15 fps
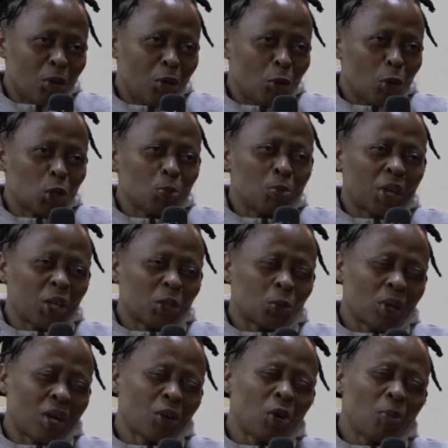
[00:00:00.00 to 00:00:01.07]
your
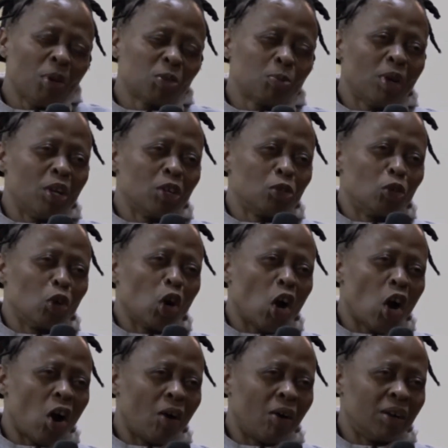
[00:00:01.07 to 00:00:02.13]
spiritual commitment to
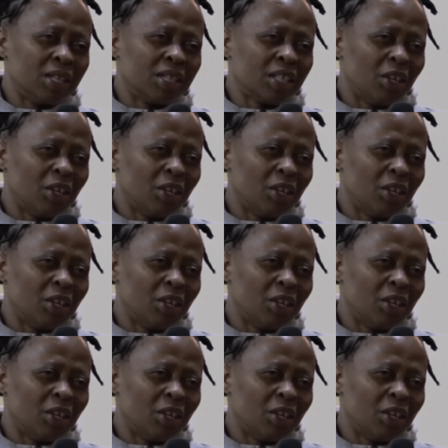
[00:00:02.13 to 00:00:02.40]
God,